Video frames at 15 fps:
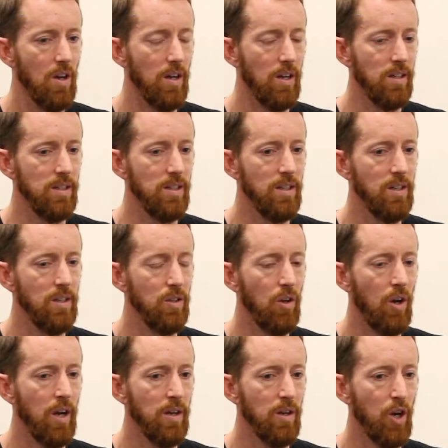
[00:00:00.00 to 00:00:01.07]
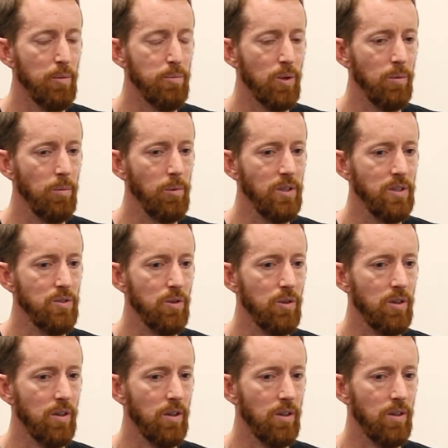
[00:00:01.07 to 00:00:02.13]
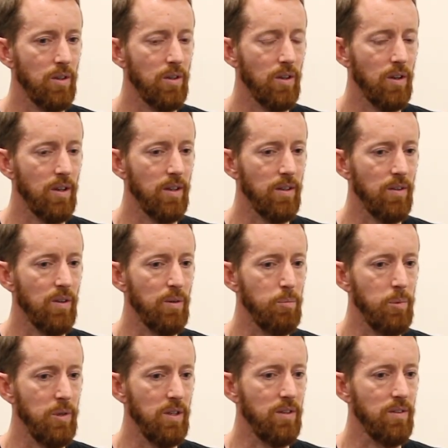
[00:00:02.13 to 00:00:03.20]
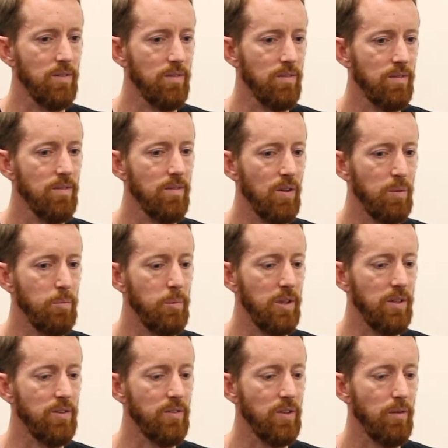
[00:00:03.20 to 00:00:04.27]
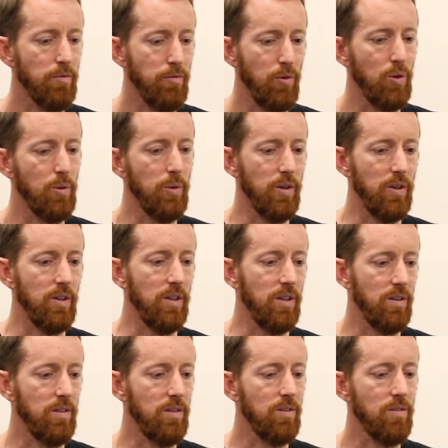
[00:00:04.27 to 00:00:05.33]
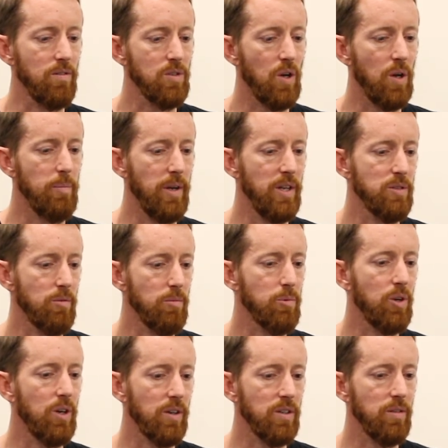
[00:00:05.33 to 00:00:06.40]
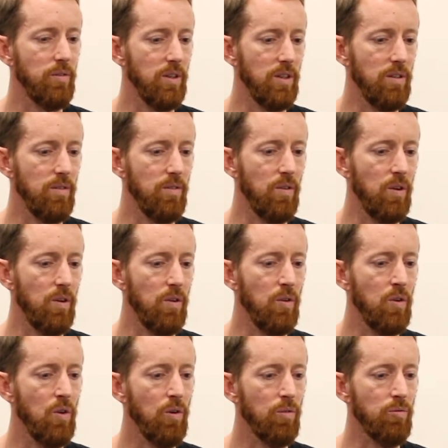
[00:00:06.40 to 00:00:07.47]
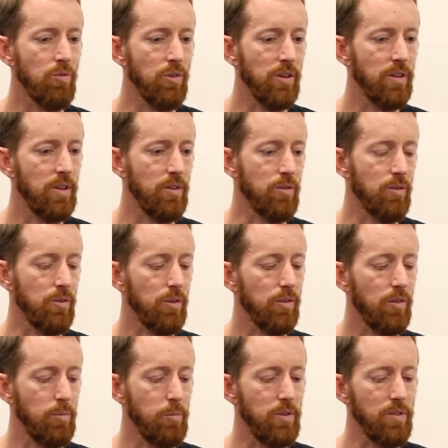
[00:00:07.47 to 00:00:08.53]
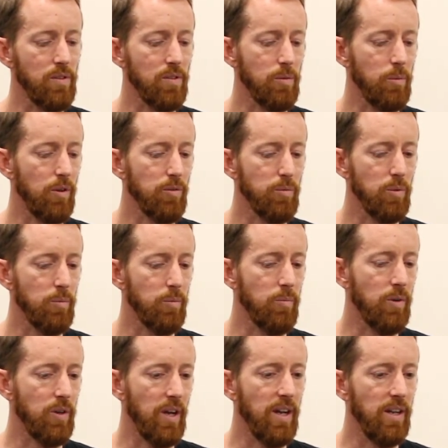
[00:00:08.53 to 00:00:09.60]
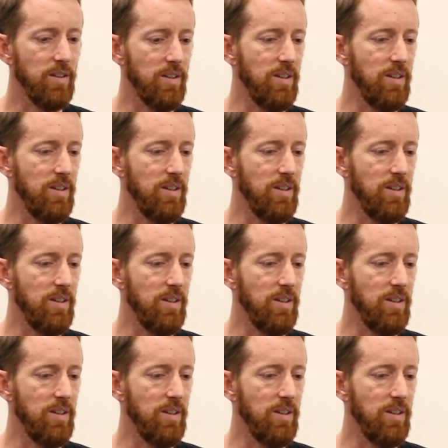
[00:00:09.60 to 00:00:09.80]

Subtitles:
I probably took a big step forward in time management productivity, not really as a result of the business, to be honest, but when I had